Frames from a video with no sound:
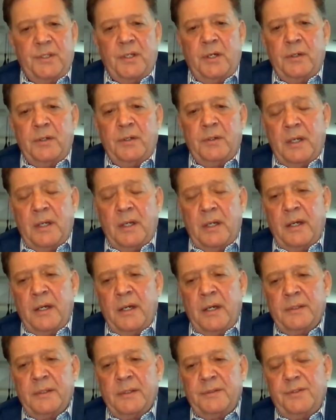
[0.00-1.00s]
You know,
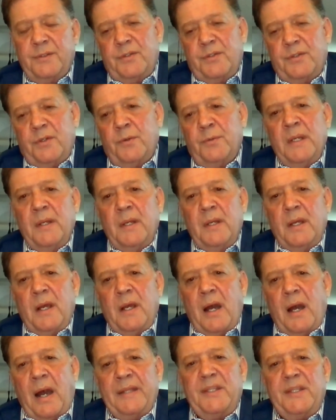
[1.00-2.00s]
uh, so
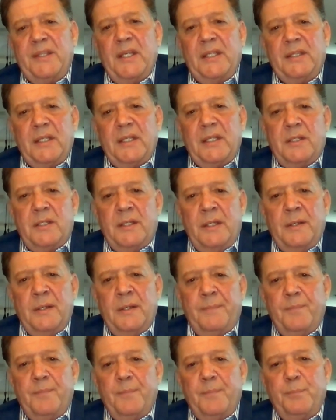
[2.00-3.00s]
I think that
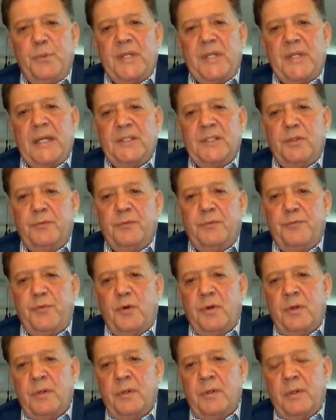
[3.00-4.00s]
the potential
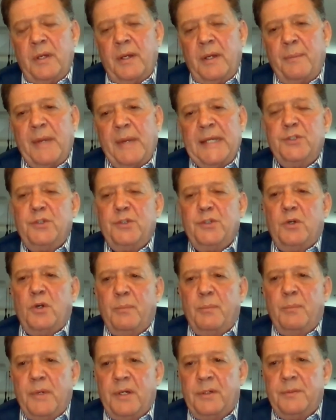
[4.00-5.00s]
for a
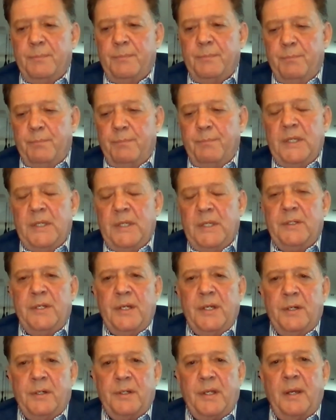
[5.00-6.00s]
major
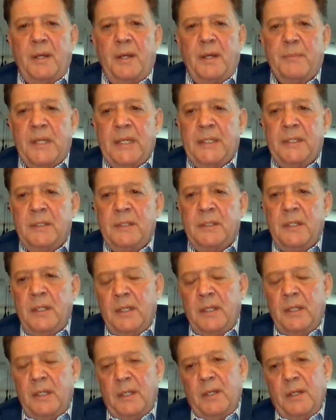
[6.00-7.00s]
mid-tier to come in
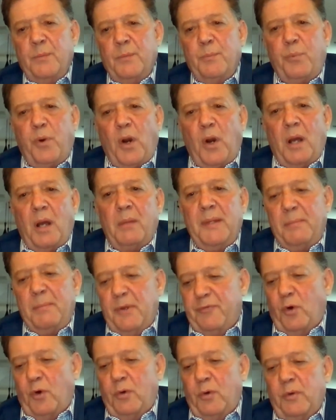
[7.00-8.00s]
probably
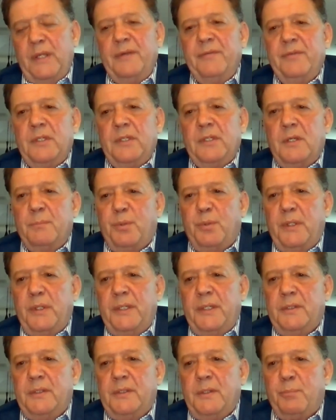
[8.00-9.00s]
before we even
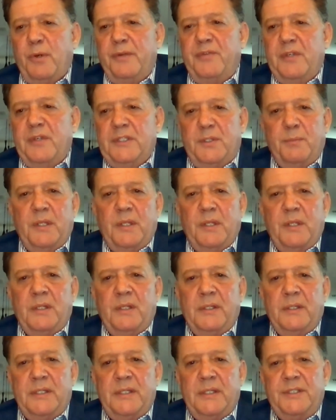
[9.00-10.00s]
complete the
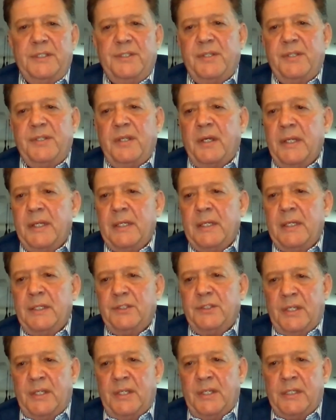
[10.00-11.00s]
pre-feasibility study
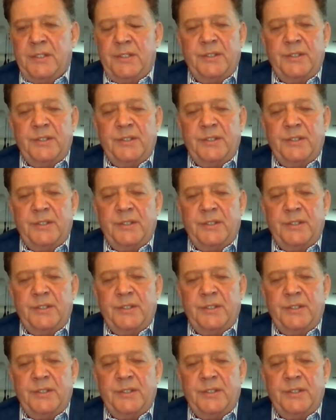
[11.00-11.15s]
exists,